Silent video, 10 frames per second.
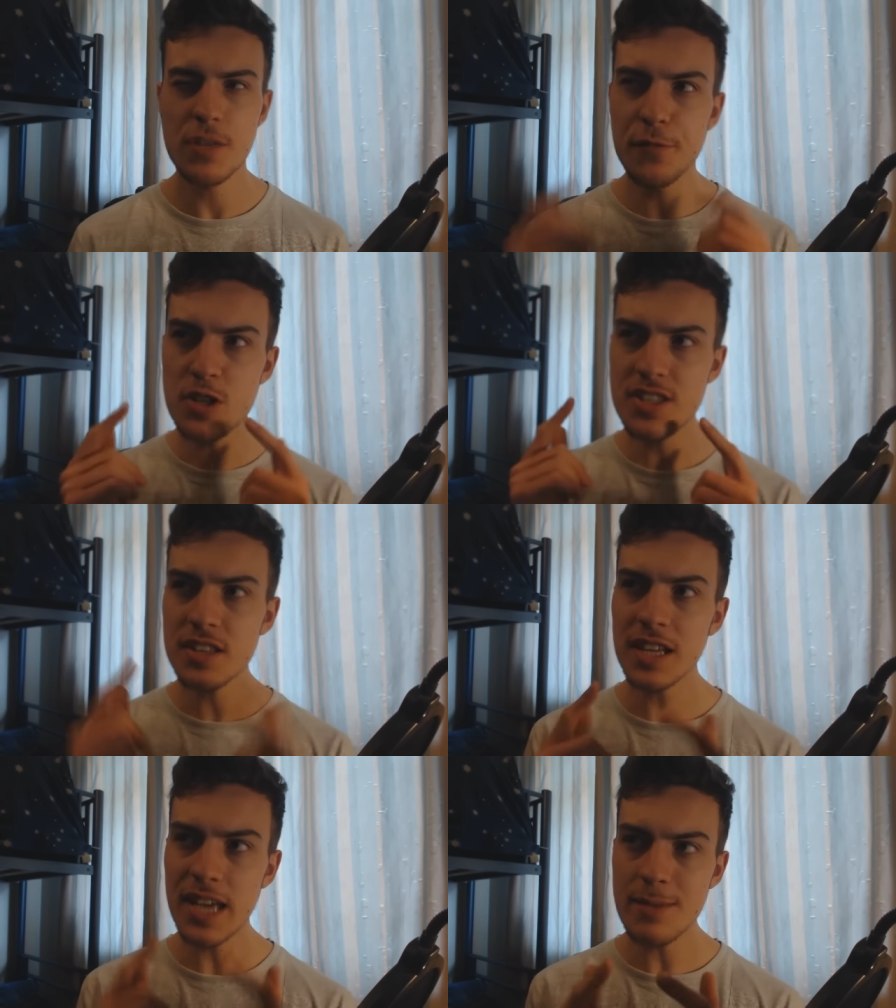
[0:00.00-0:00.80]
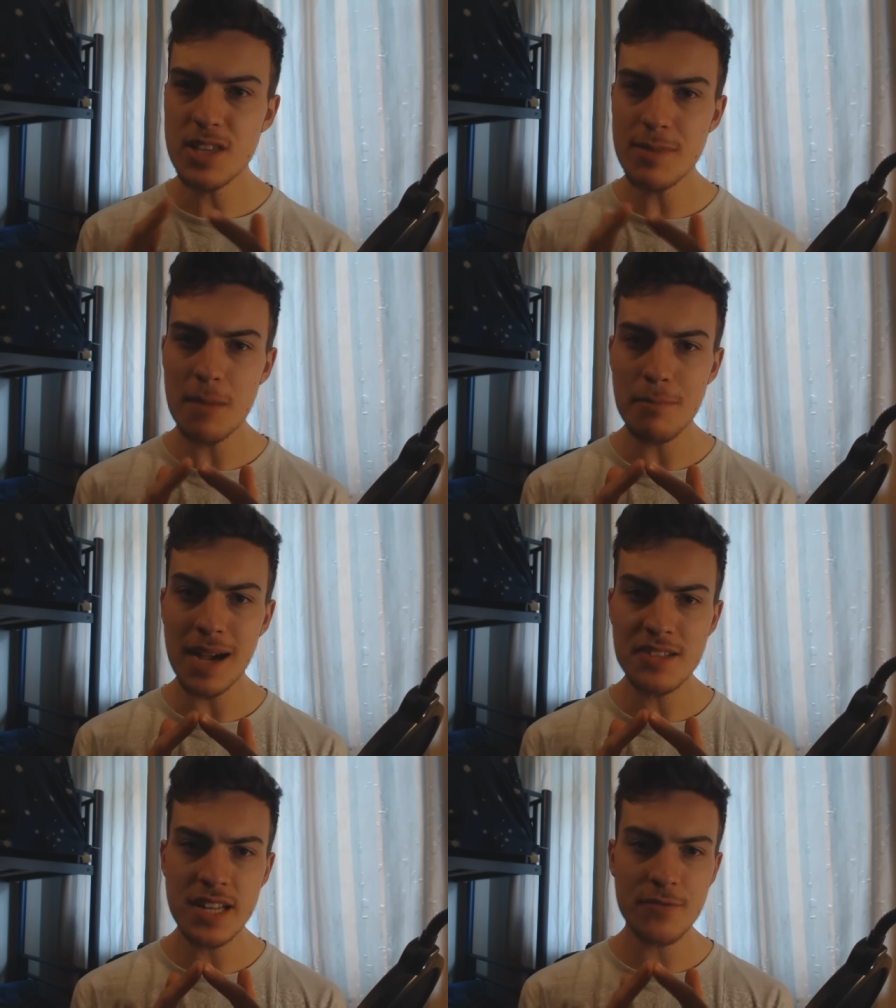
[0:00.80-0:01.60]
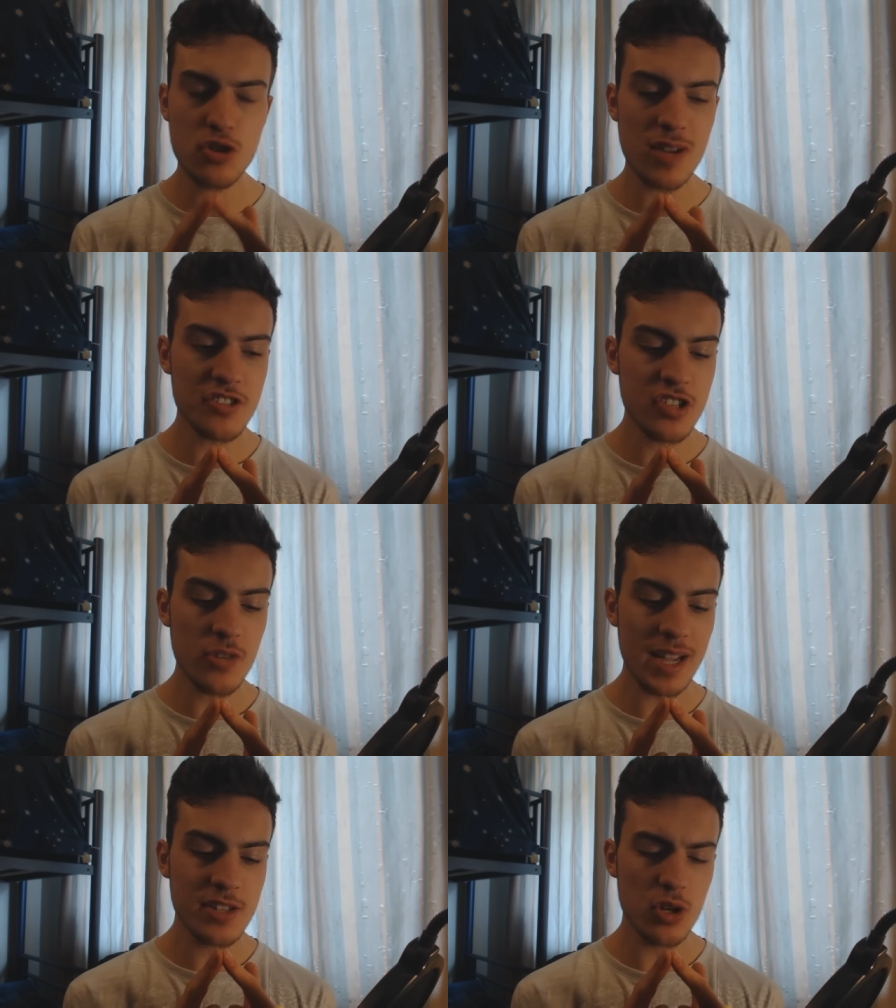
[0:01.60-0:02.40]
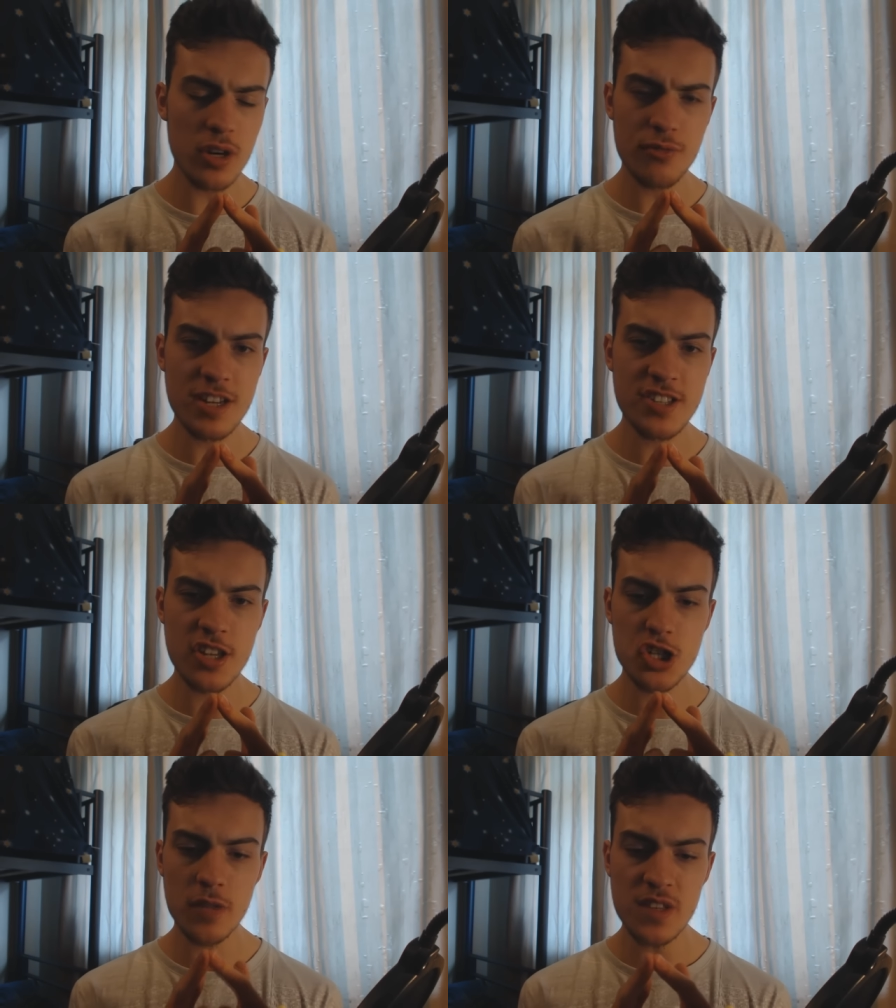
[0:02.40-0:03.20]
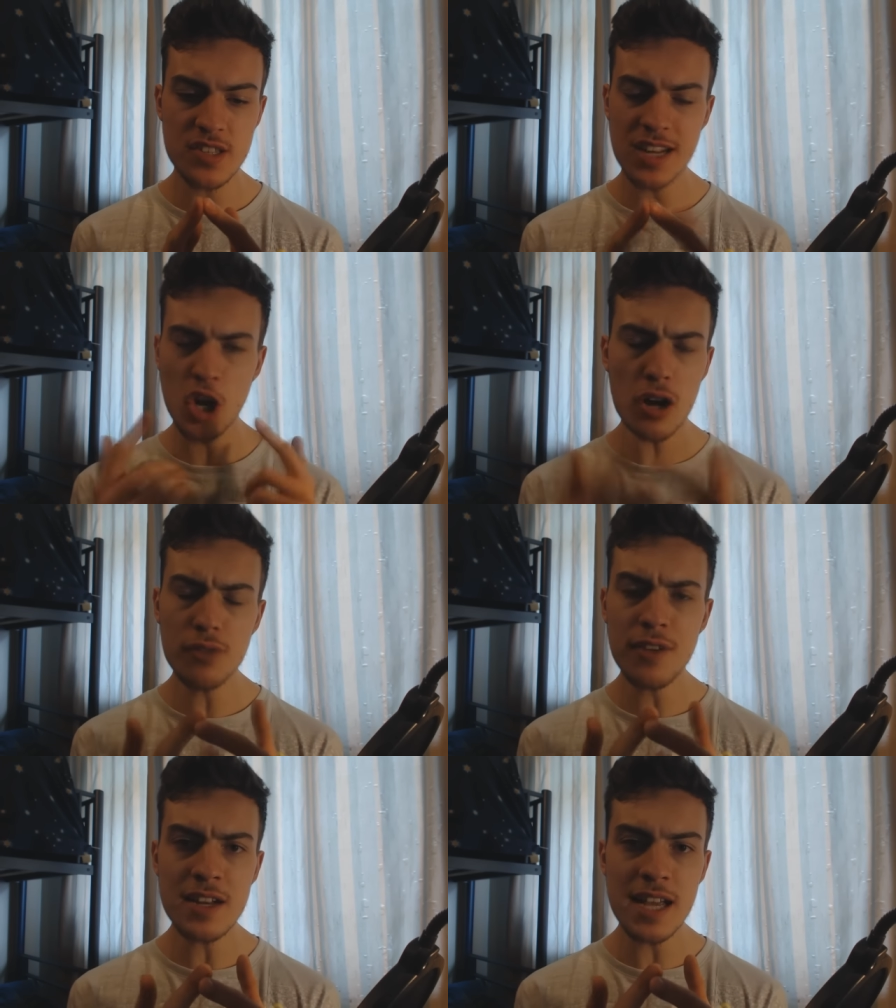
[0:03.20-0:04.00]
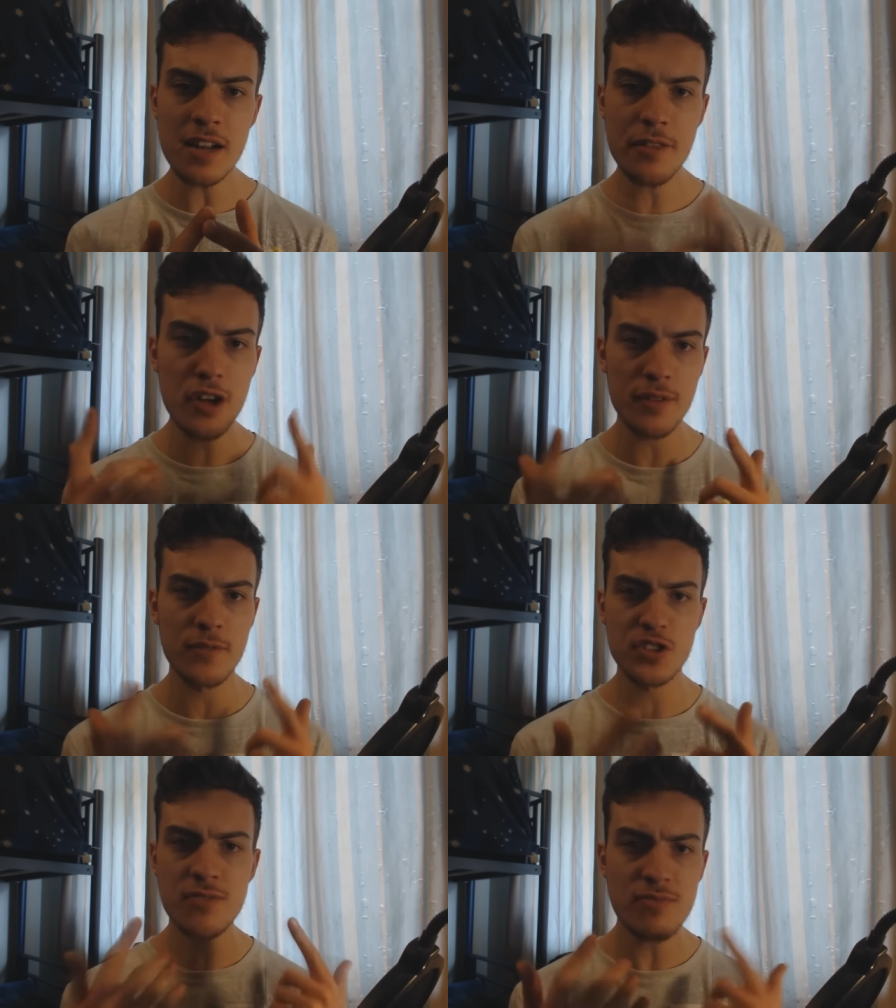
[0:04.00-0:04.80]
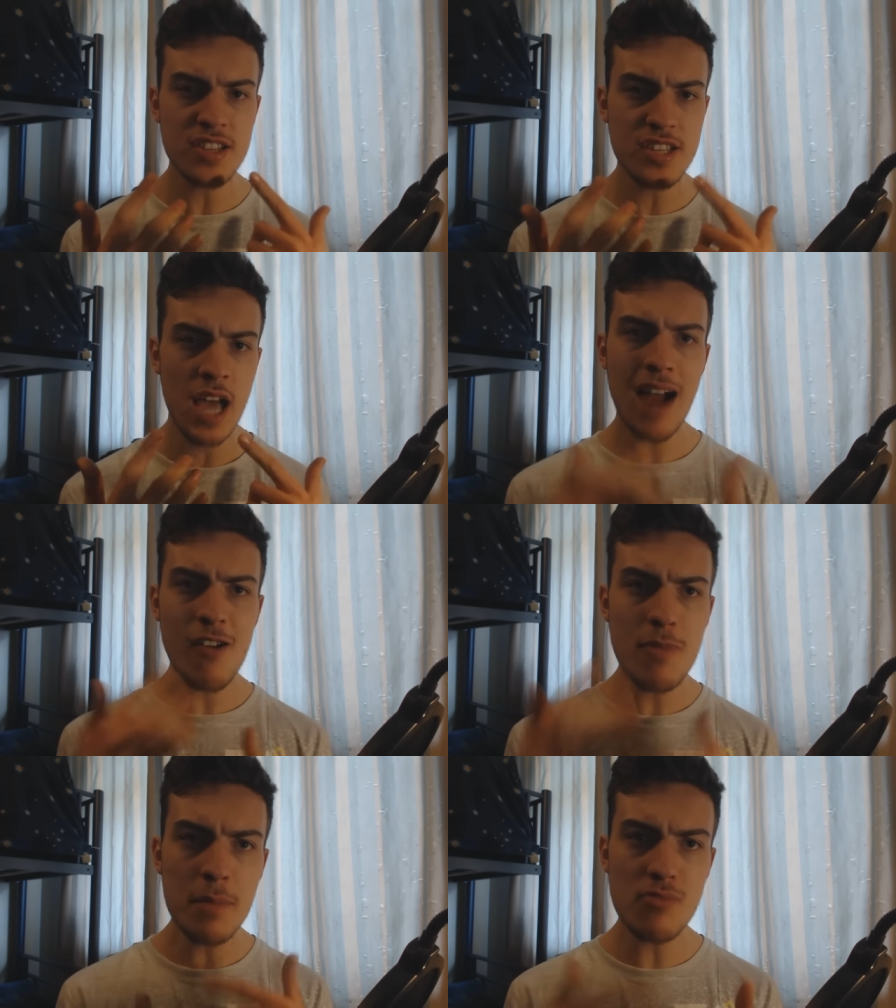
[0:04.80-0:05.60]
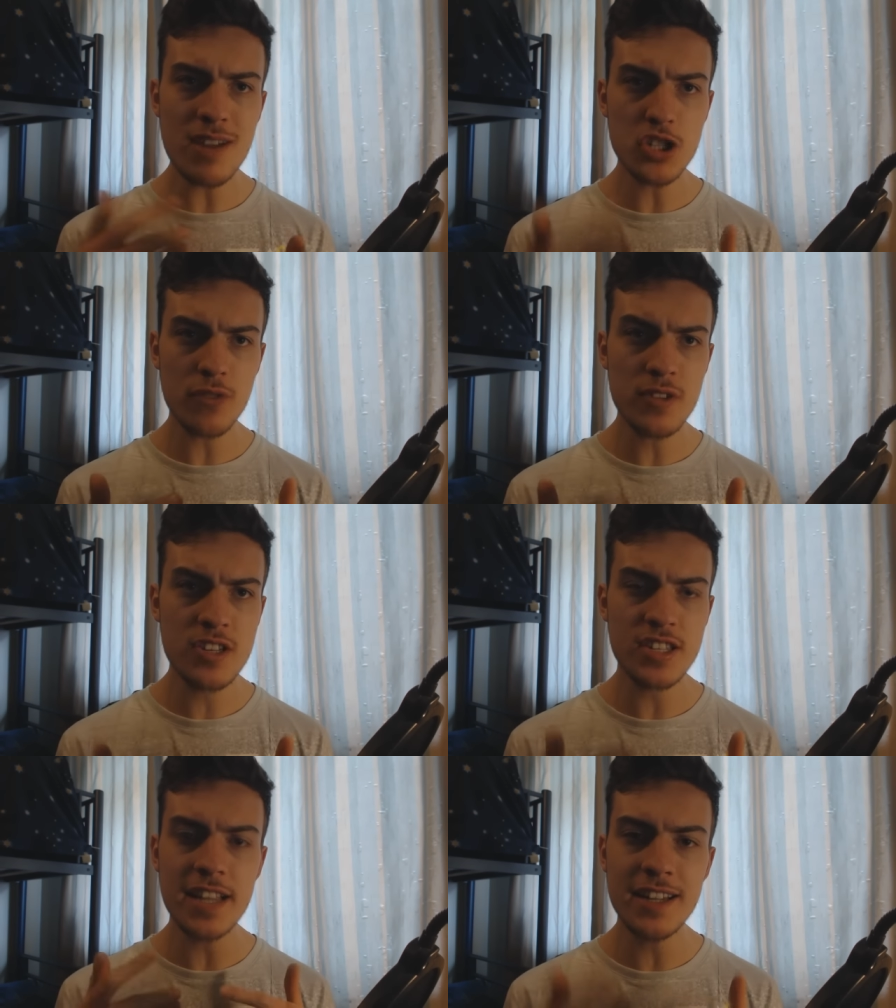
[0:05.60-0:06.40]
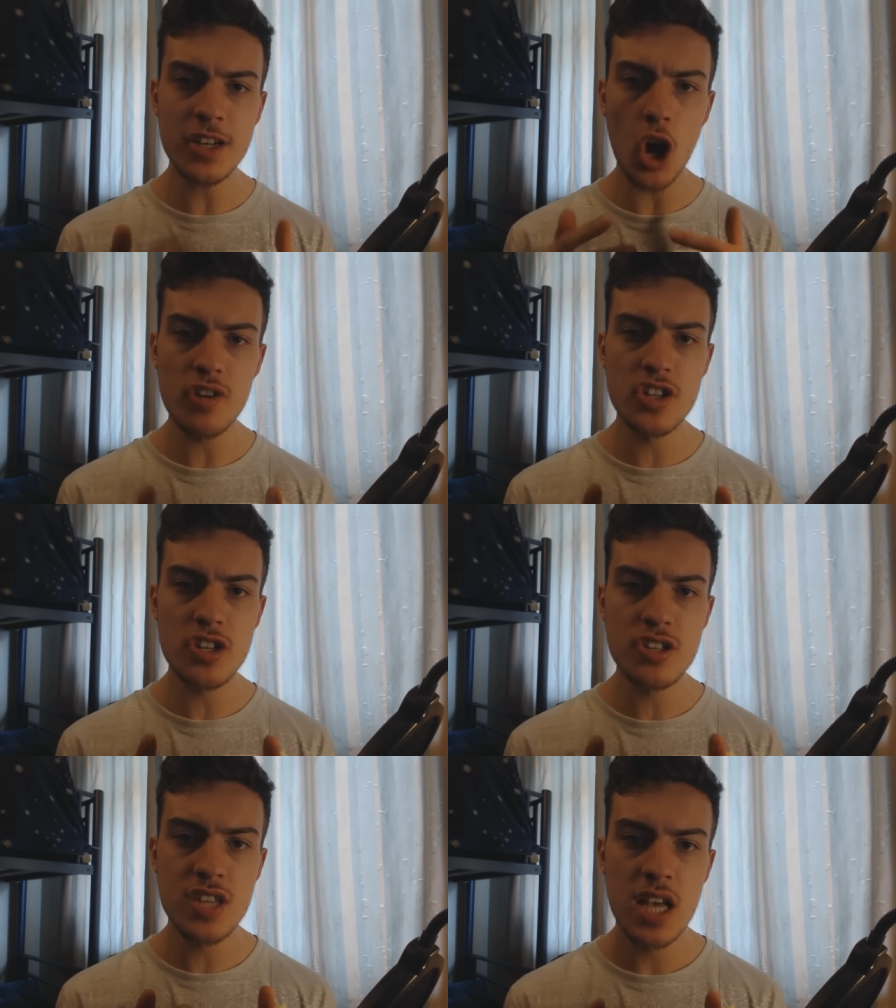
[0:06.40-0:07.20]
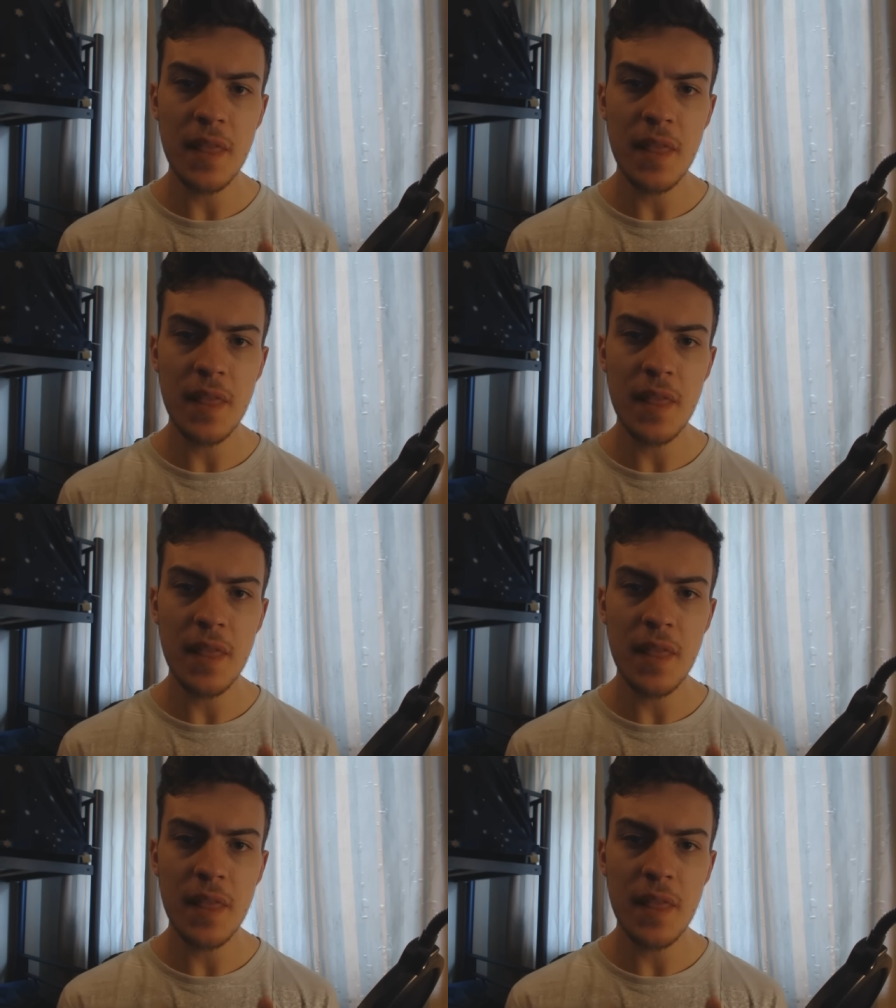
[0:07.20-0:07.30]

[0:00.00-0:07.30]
And the first thing that came to my mind, and I've tried to do a ton of research on this and I can't find anything of it for some reason, I remember Richtofen saying in Origins